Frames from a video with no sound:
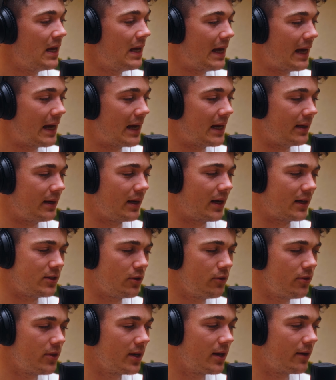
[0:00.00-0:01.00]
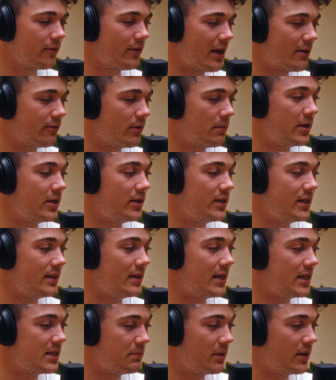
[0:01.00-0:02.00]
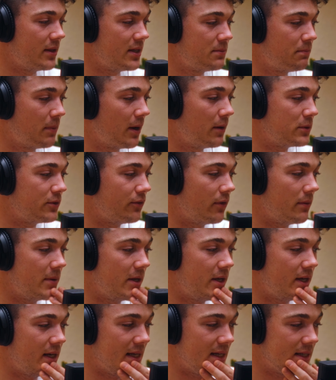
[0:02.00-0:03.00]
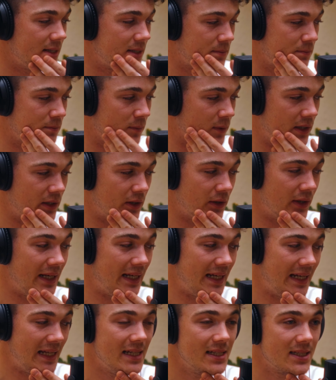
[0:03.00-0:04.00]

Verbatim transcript: And I don't think I've ever birdied this, but this putt was for birdie. It's, you know, at least